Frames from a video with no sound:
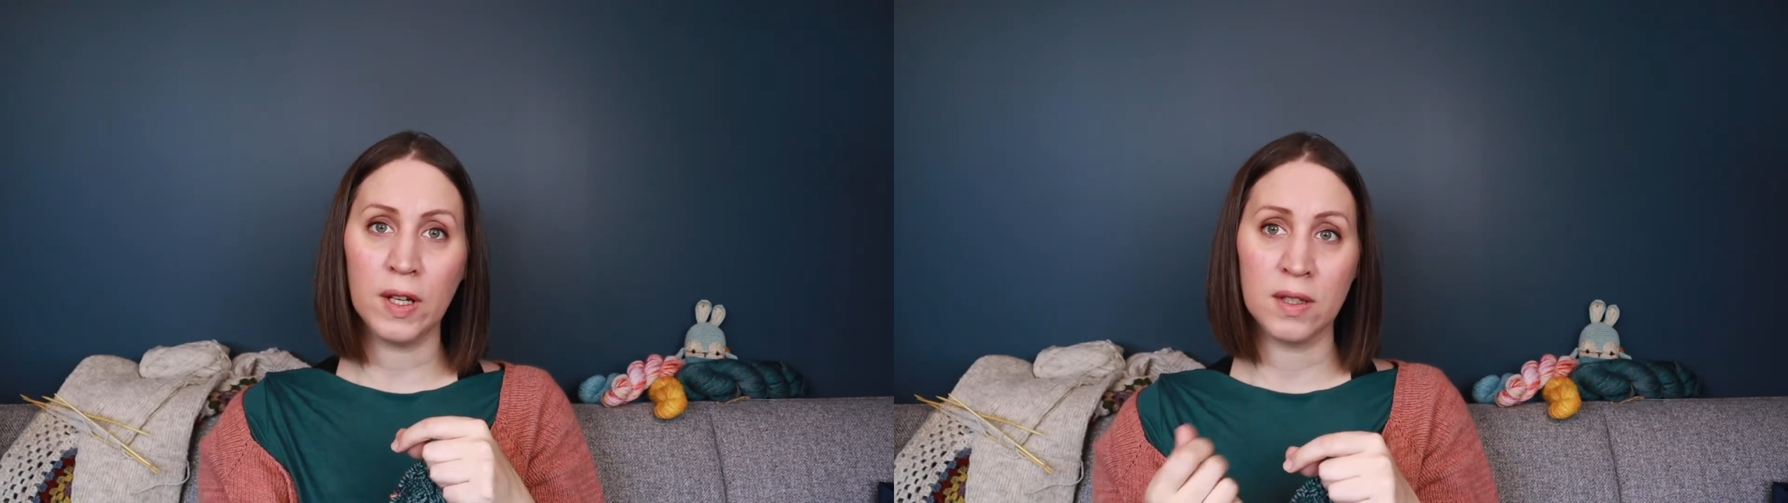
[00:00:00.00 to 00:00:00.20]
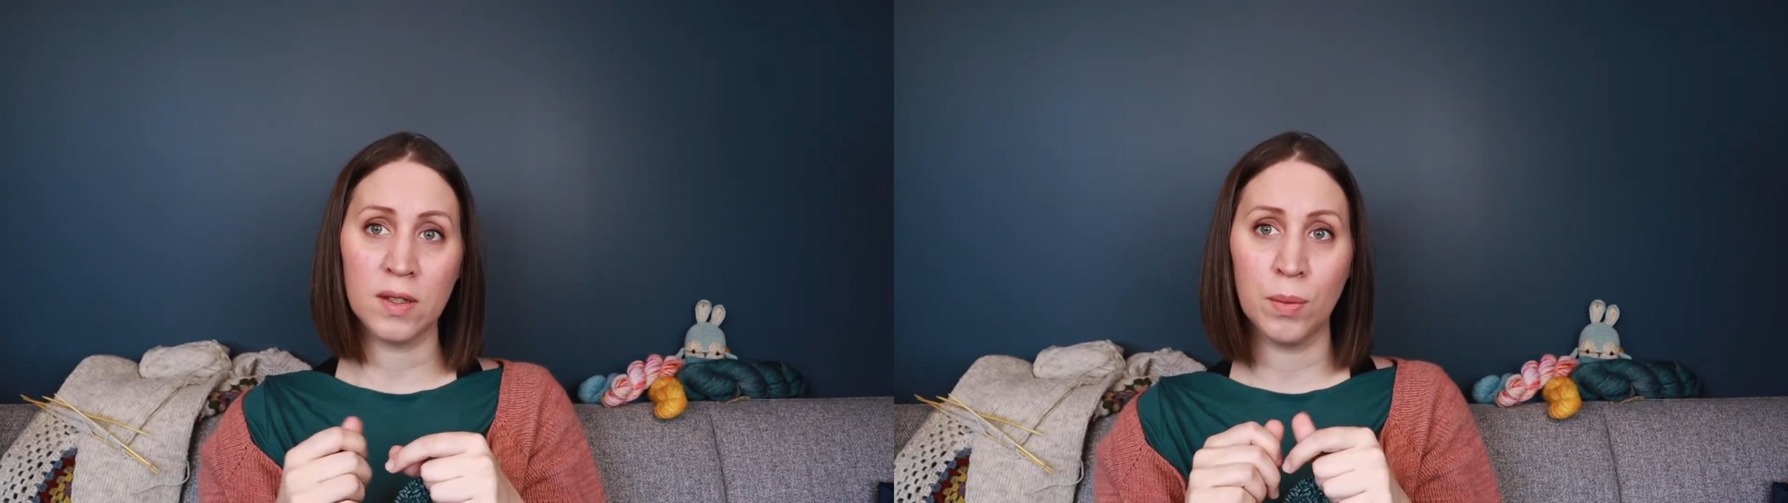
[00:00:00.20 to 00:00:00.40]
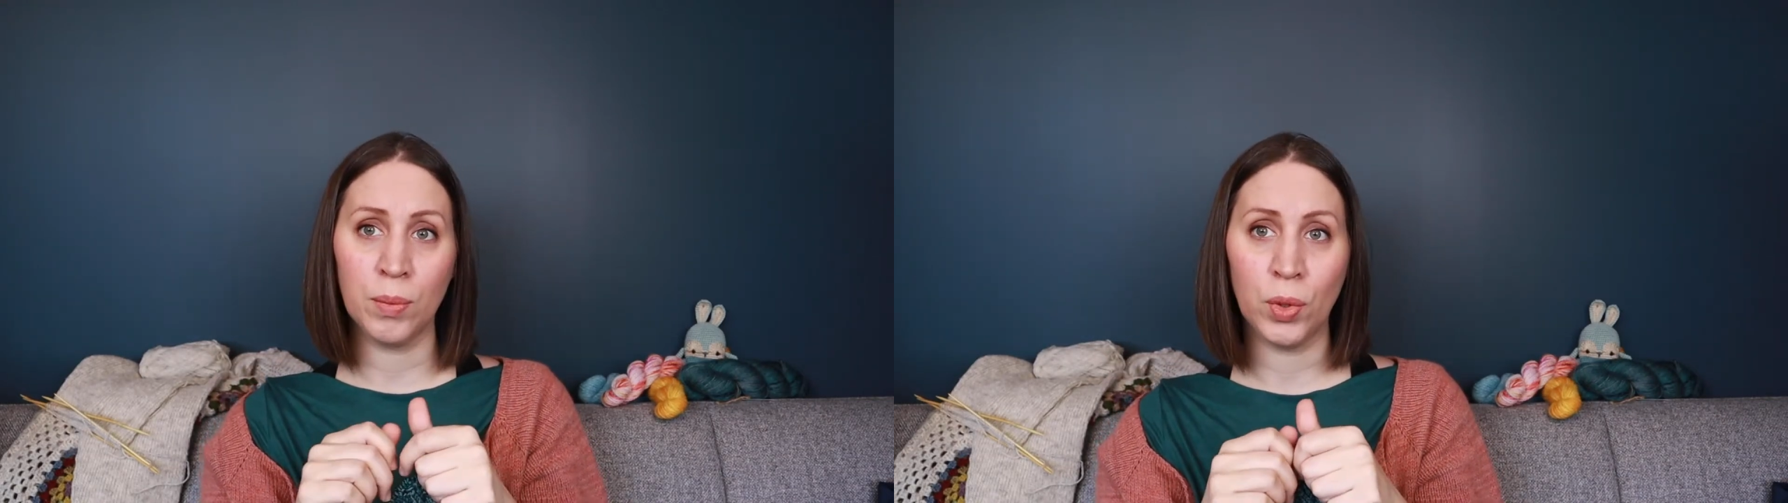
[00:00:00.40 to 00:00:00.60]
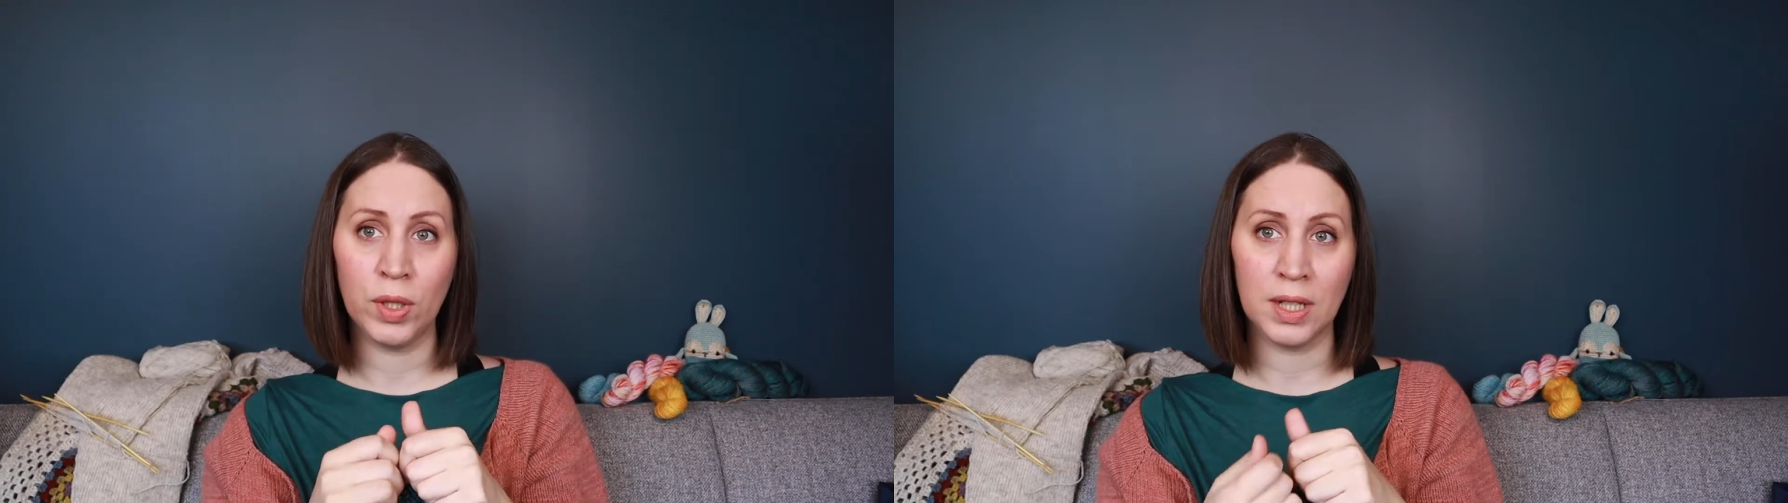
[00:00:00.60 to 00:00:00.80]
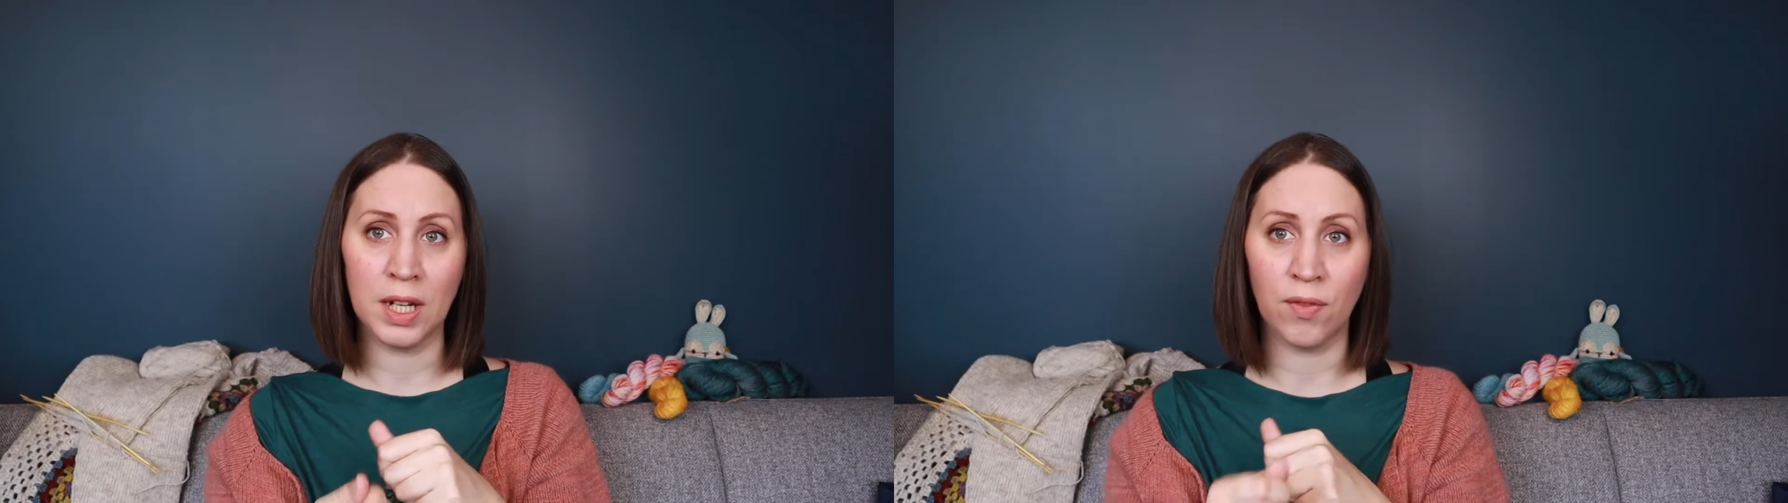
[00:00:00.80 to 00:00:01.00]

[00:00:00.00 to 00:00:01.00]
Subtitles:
at some point and I